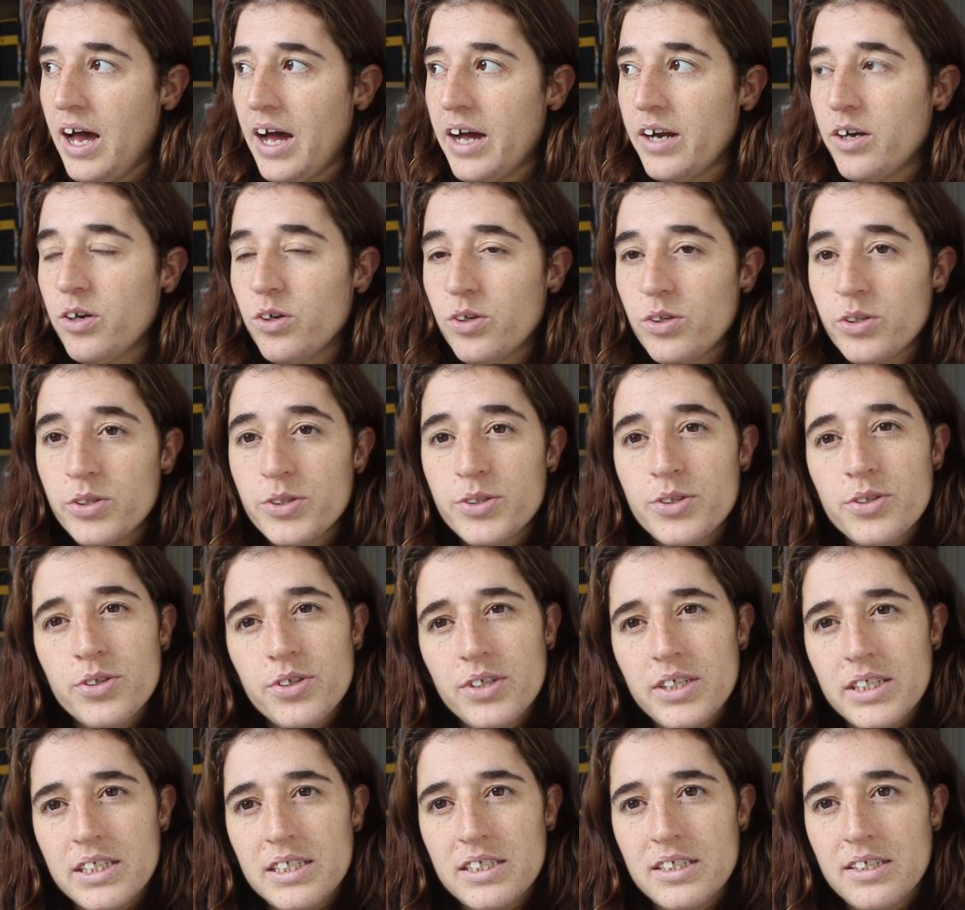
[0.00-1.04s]
And also
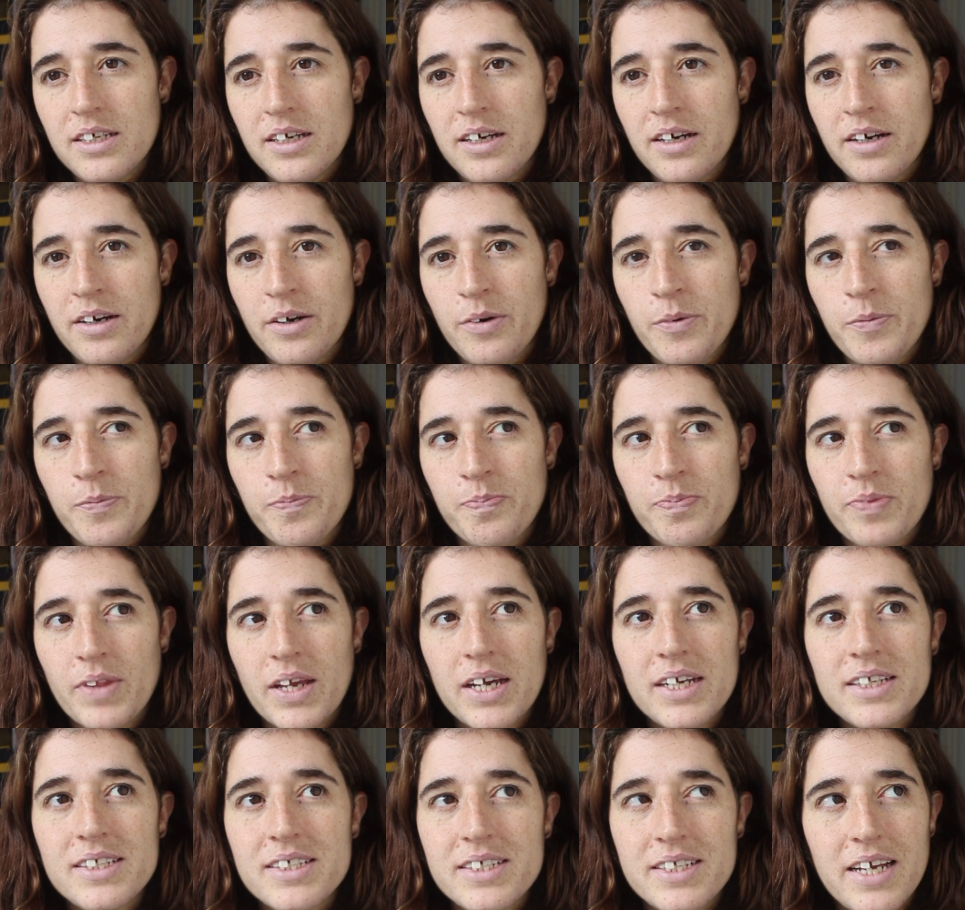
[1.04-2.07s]

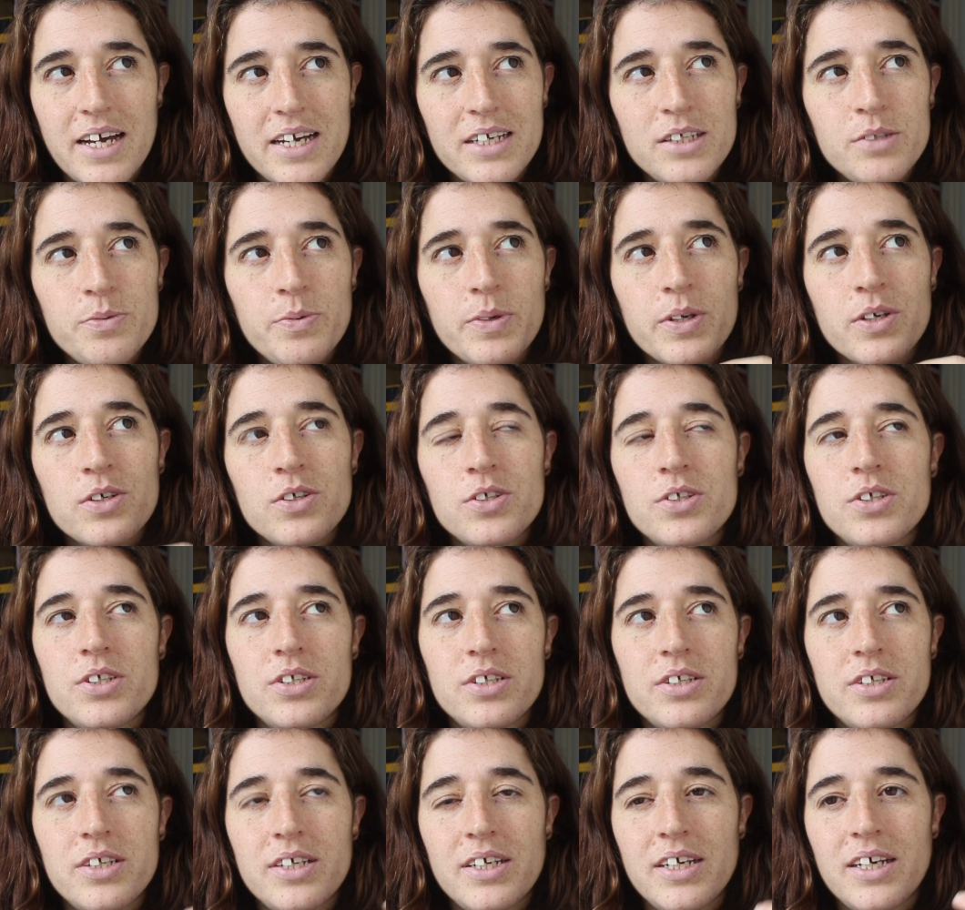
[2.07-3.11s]
it's nice
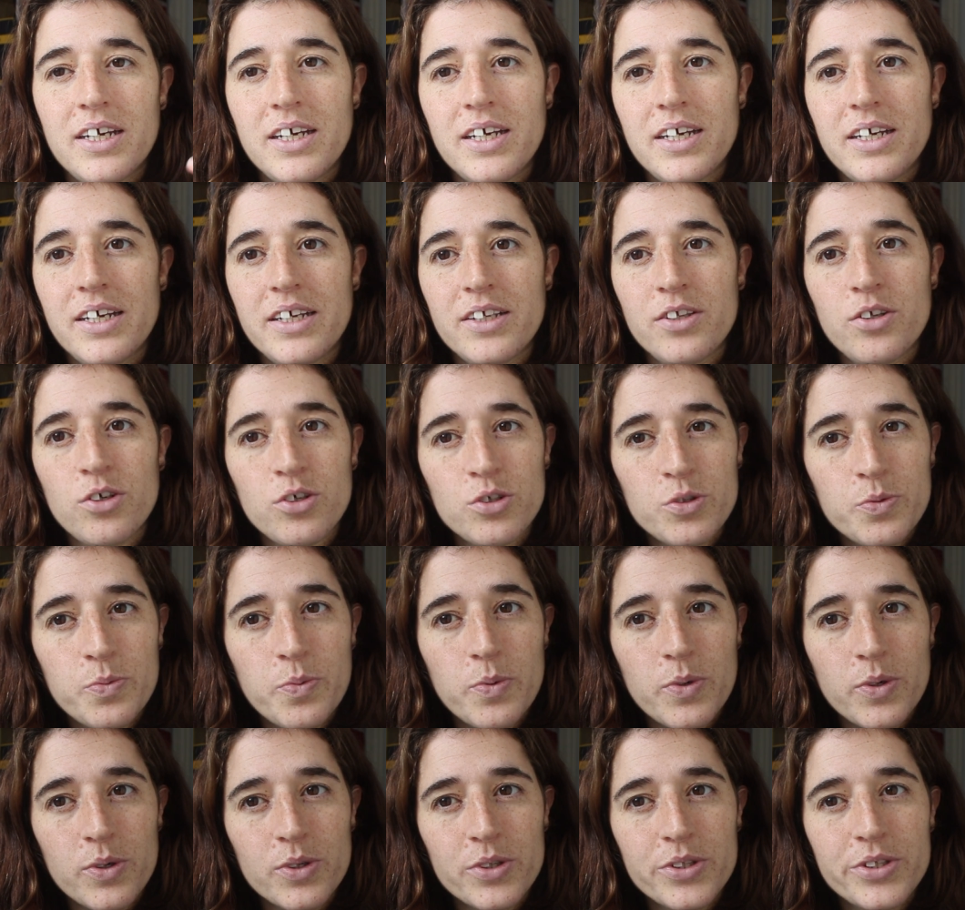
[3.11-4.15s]
because those
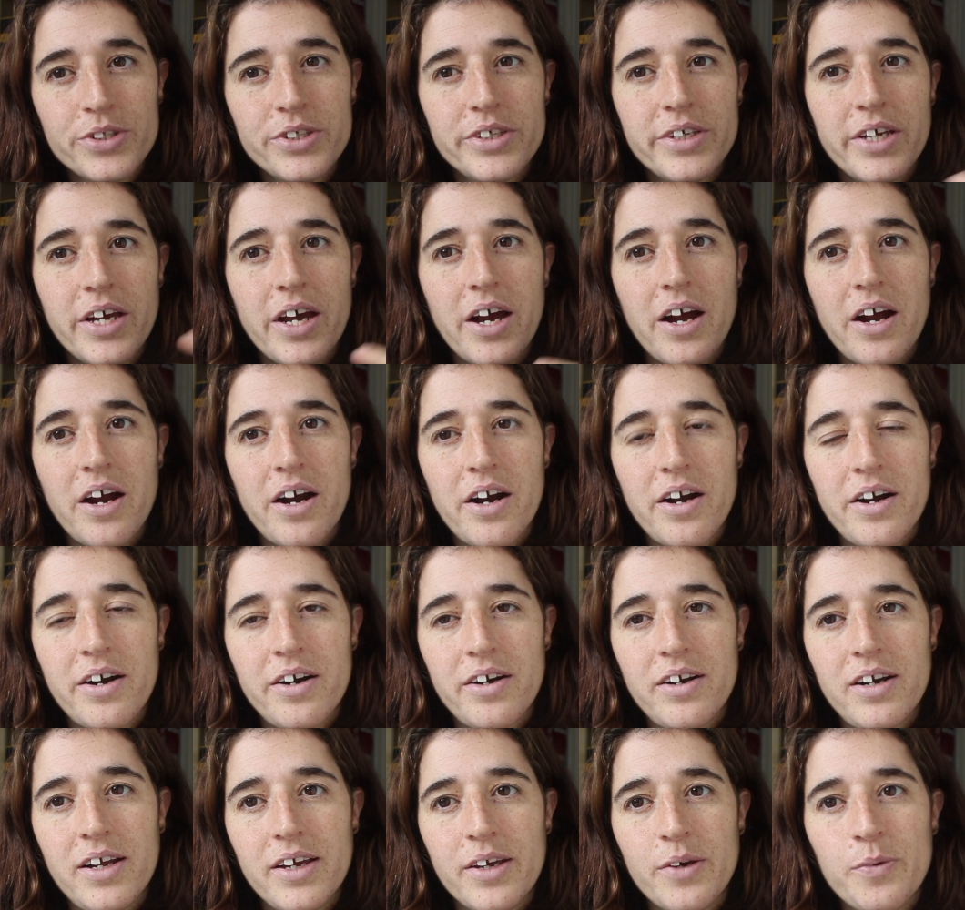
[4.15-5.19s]
books
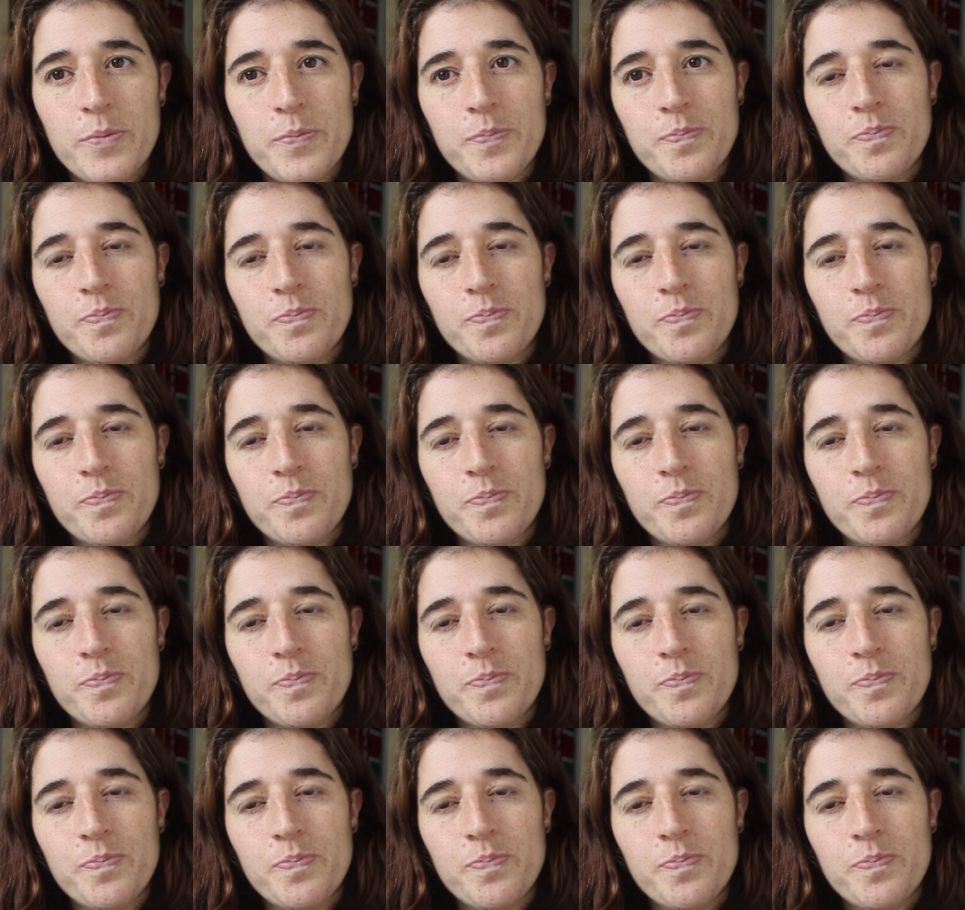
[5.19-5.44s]
are like